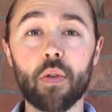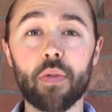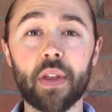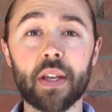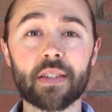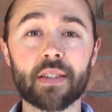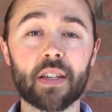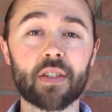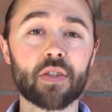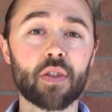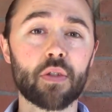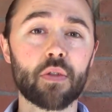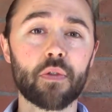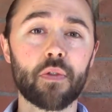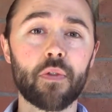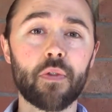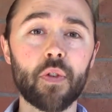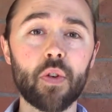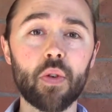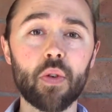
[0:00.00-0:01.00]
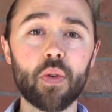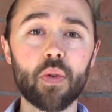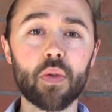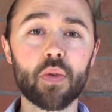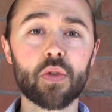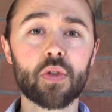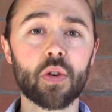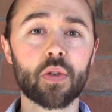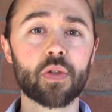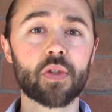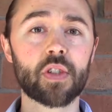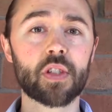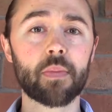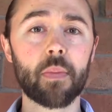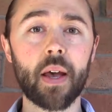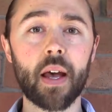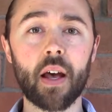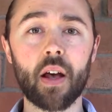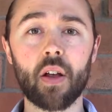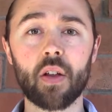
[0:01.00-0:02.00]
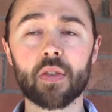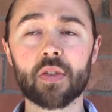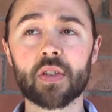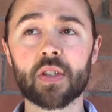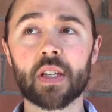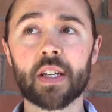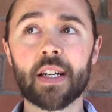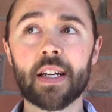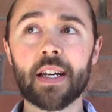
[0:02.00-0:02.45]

things like certain foods or smells,